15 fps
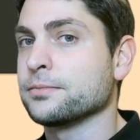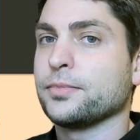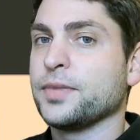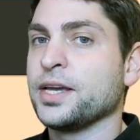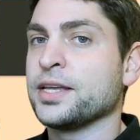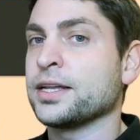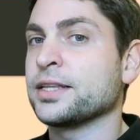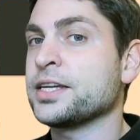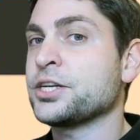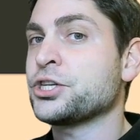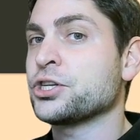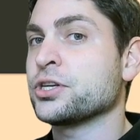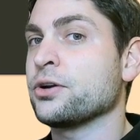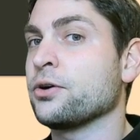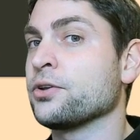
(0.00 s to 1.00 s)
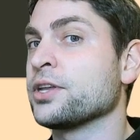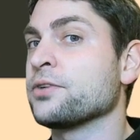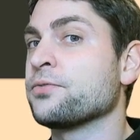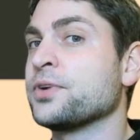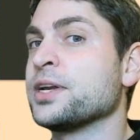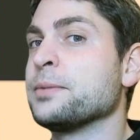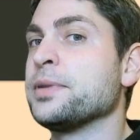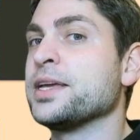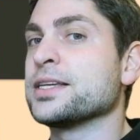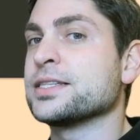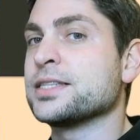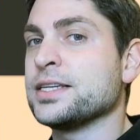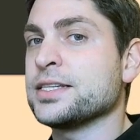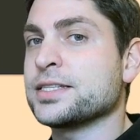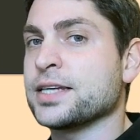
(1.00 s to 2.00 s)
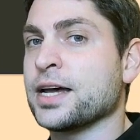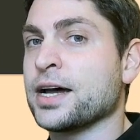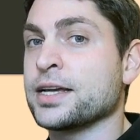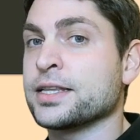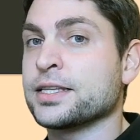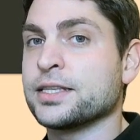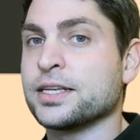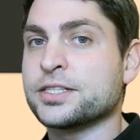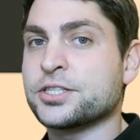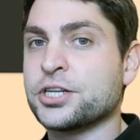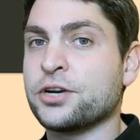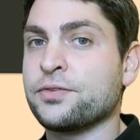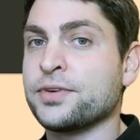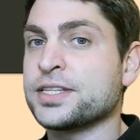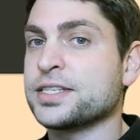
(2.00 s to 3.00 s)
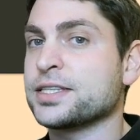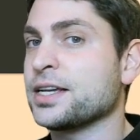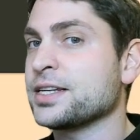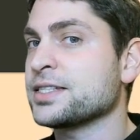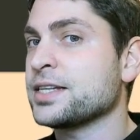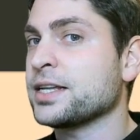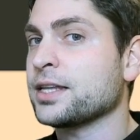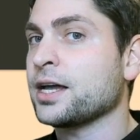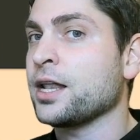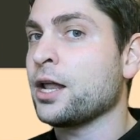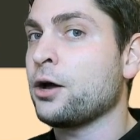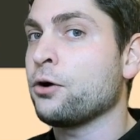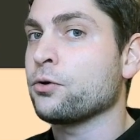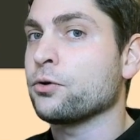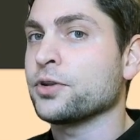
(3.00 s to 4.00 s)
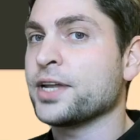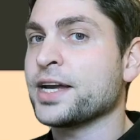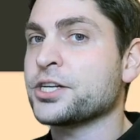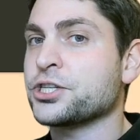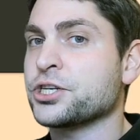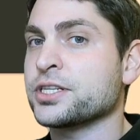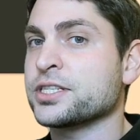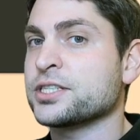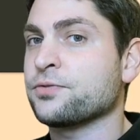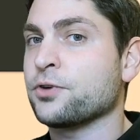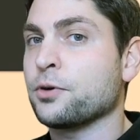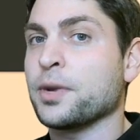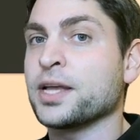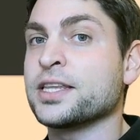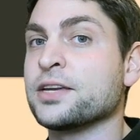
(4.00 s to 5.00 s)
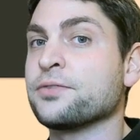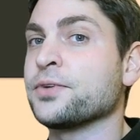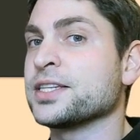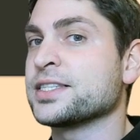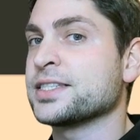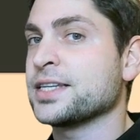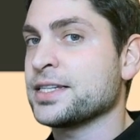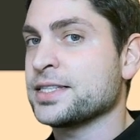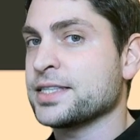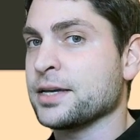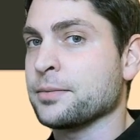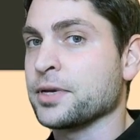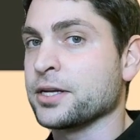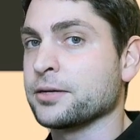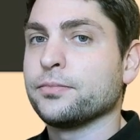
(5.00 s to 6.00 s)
In addition, on the FreeBSD side, the service does not allow connections from a different system.